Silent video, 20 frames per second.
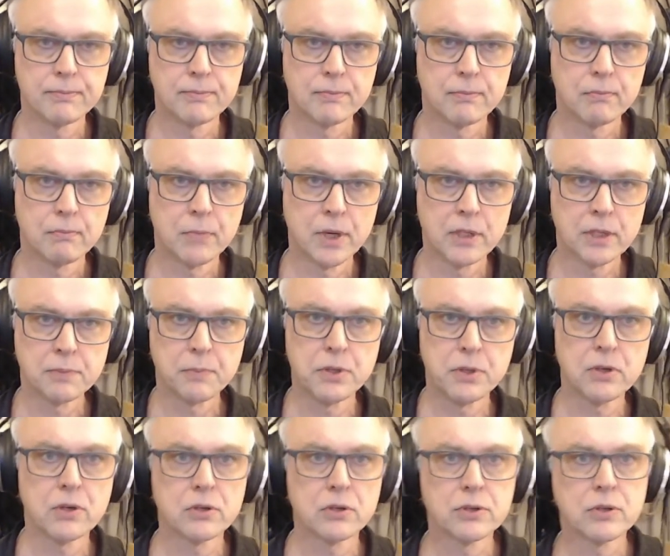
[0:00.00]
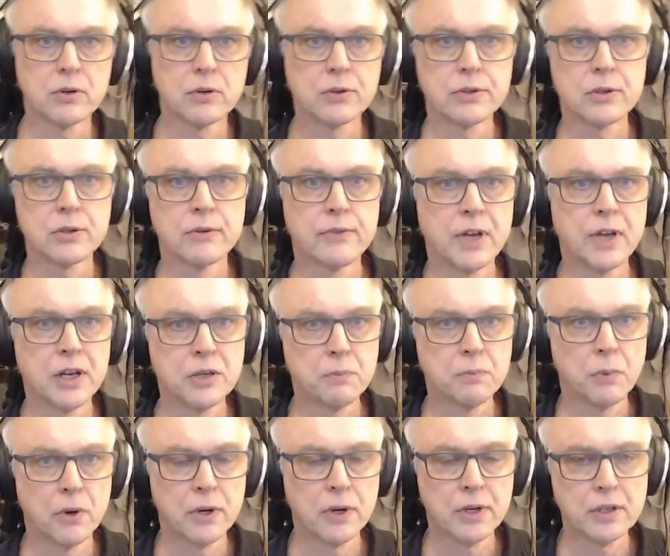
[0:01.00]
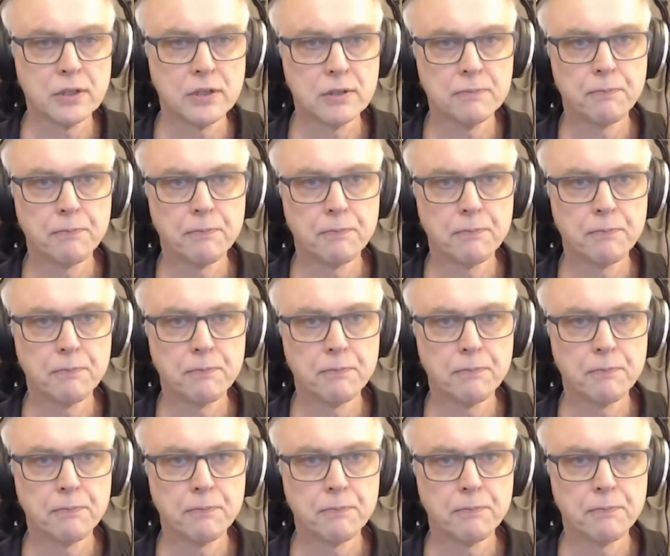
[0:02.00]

my special sauce of ash bodies,